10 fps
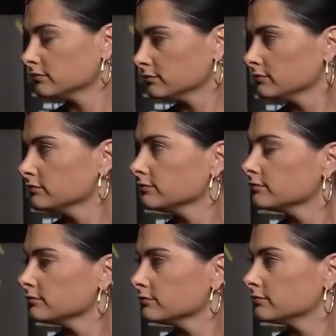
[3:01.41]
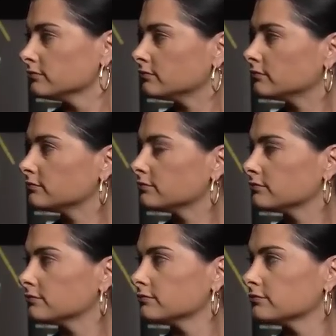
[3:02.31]

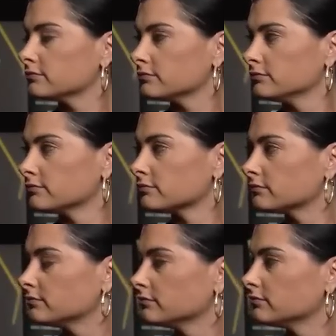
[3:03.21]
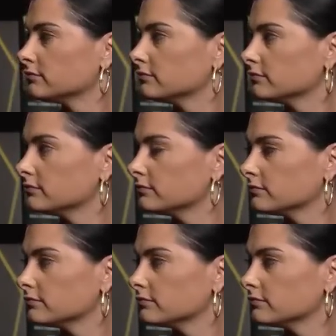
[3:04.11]
(not speaking)